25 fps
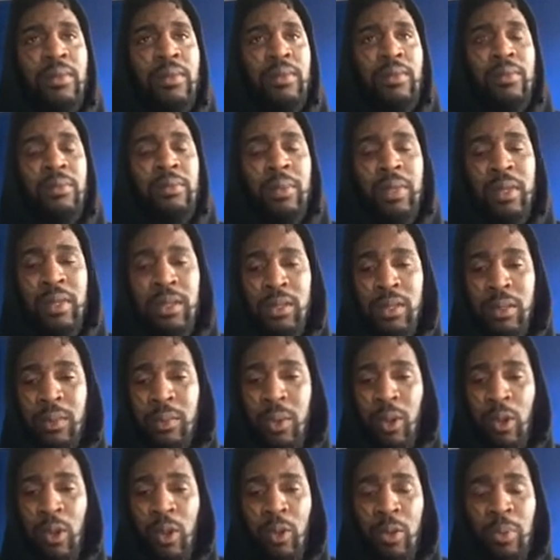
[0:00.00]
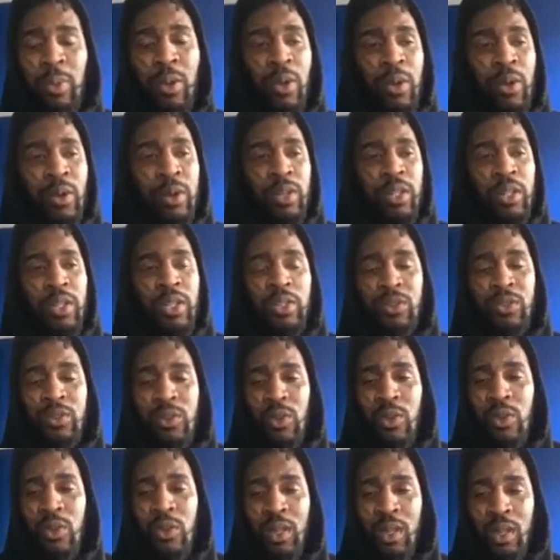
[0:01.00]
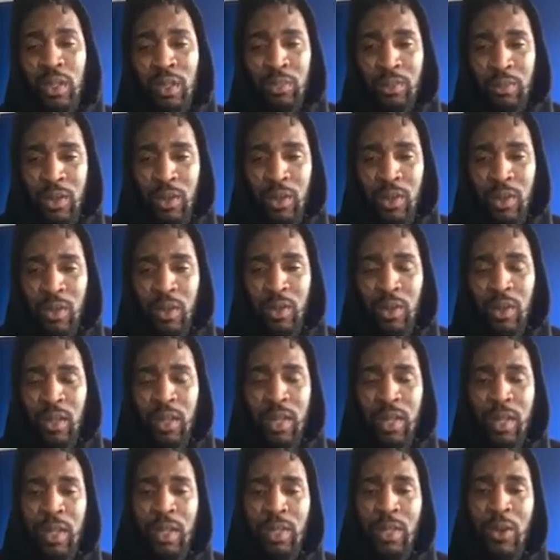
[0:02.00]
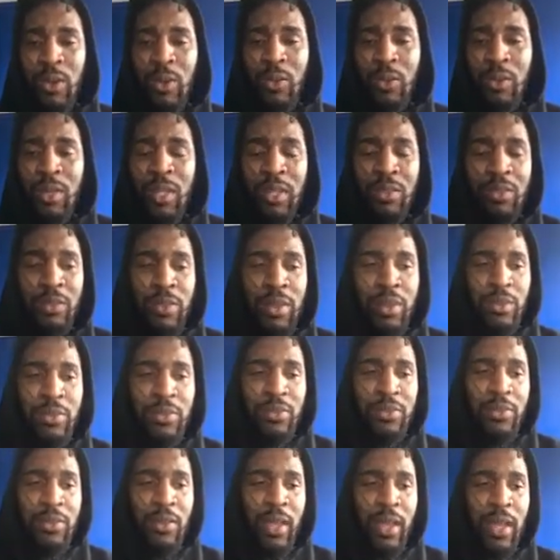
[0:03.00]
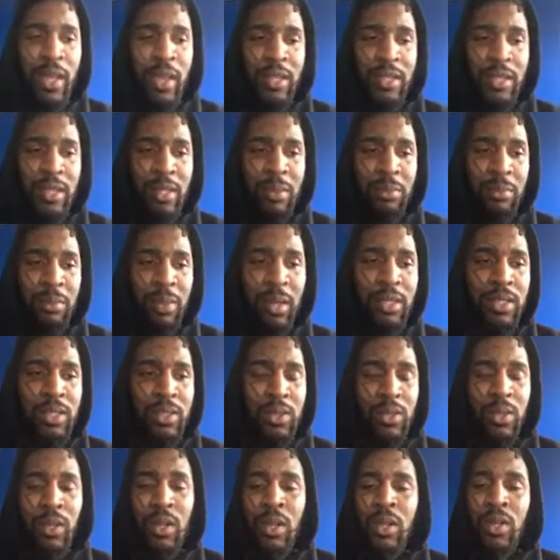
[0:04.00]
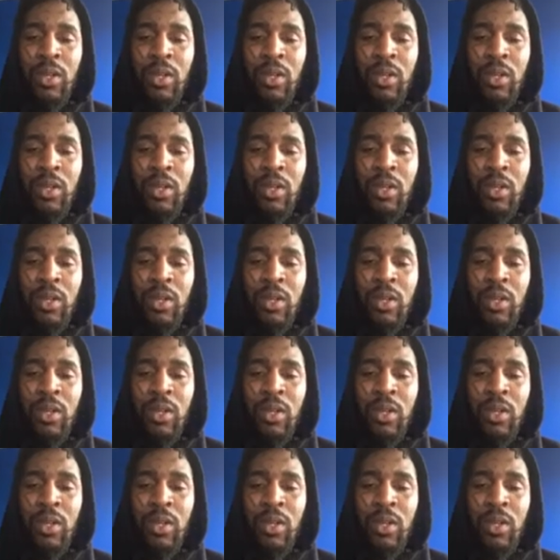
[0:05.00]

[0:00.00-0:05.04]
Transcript: Mister Popo, the strongest, bro, he don't even flex a muscle.